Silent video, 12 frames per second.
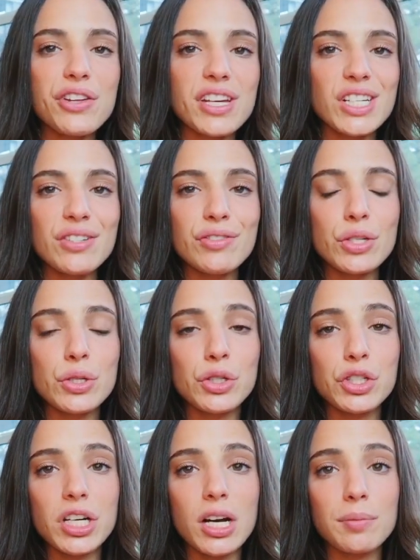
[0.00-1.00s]
to the interview, you
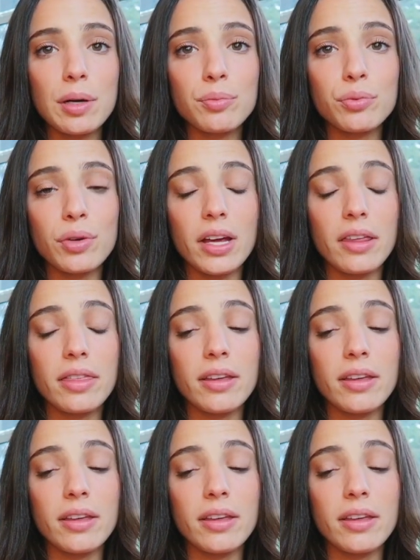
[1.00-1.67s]
should come up with